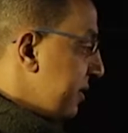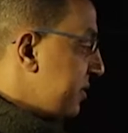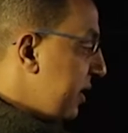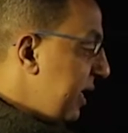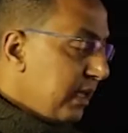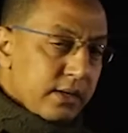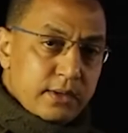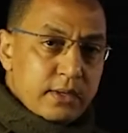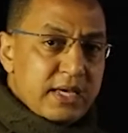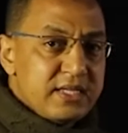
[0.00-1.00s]
3
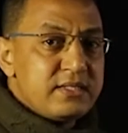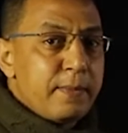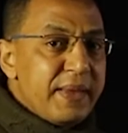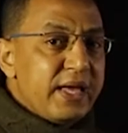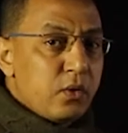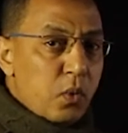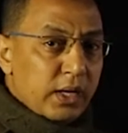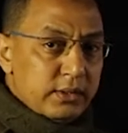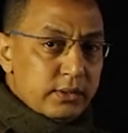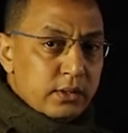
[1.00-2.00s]
is the bigger
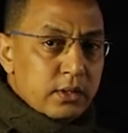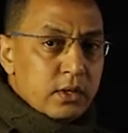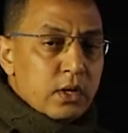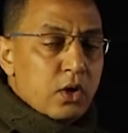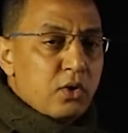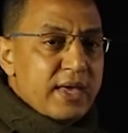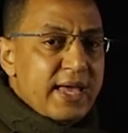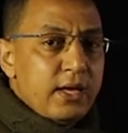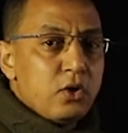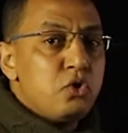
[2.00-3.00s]
one.
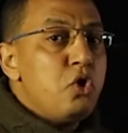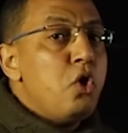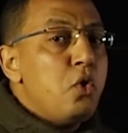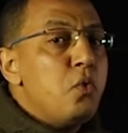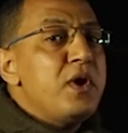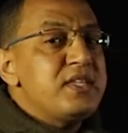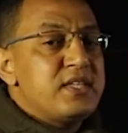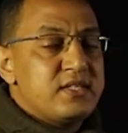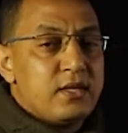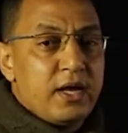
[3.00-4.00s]
Okay, go with
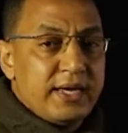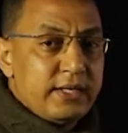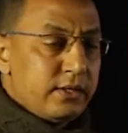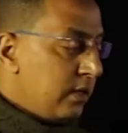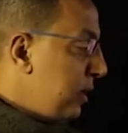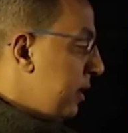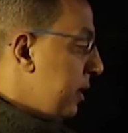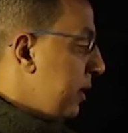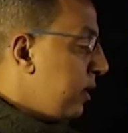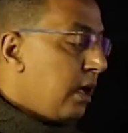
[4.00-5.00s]
the sign
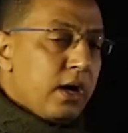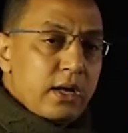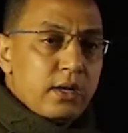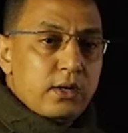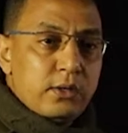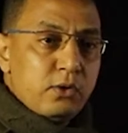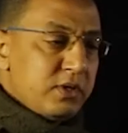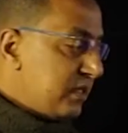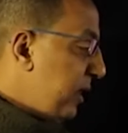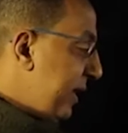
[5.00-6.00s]

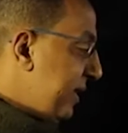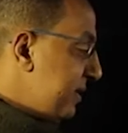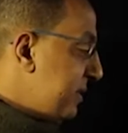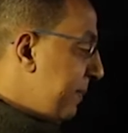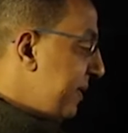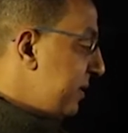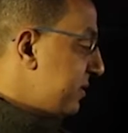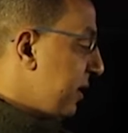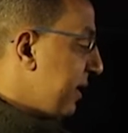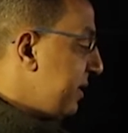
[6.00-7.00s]
looks like the middle
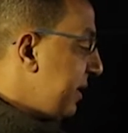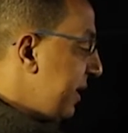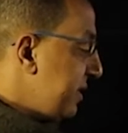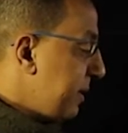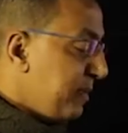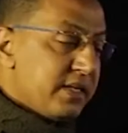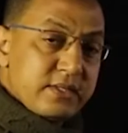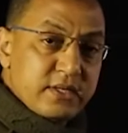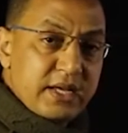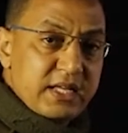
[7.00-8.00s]
sign. Here the
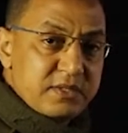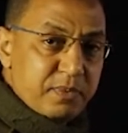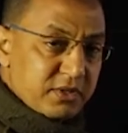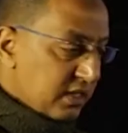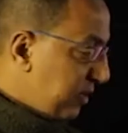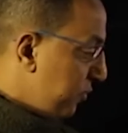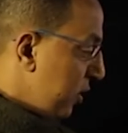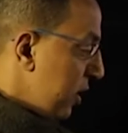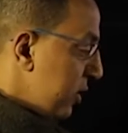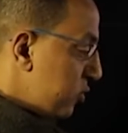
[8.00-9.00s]
middle sign is positive,
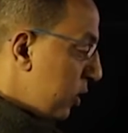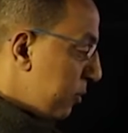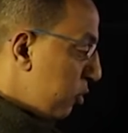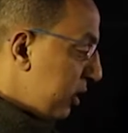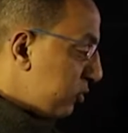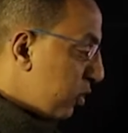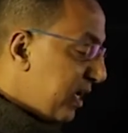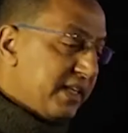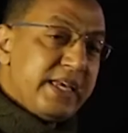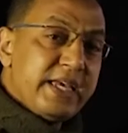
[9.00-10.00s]
so I'm going to
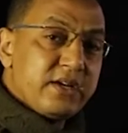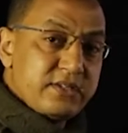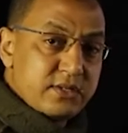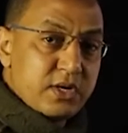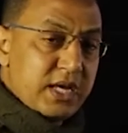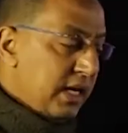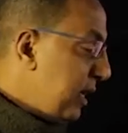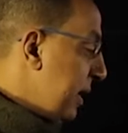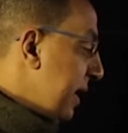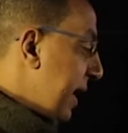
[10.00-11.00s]
write here
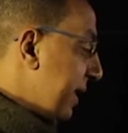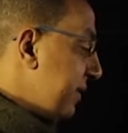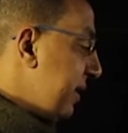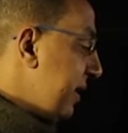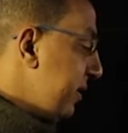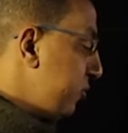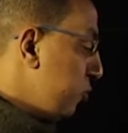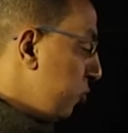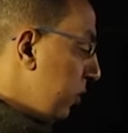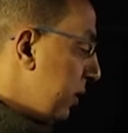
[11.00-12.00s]
3 and here
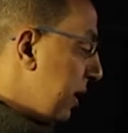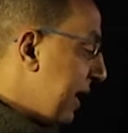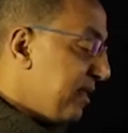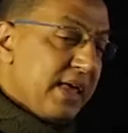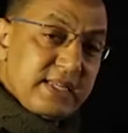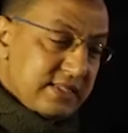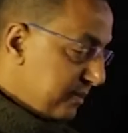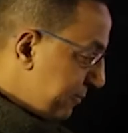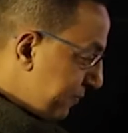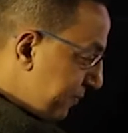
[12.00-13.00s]
2 like this,